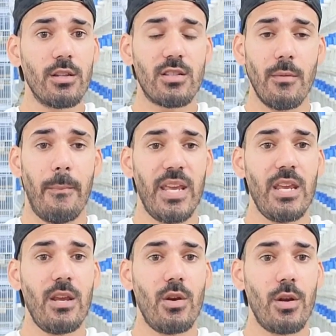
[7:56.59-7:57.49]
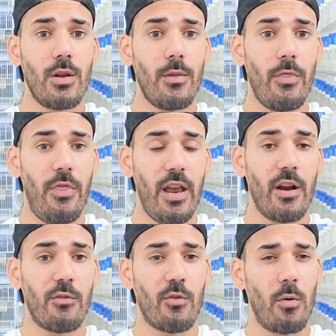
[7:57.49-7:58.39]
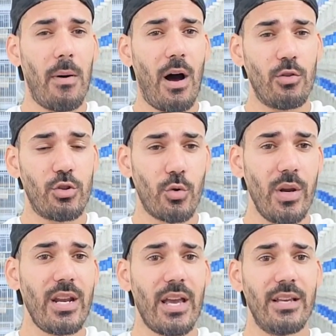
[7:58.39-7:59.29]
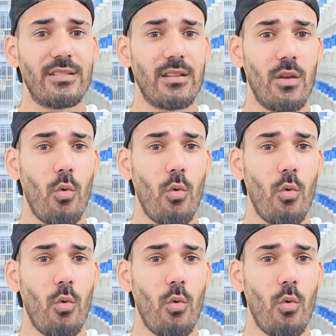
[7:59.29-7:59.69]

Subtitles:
to be there for about 3 days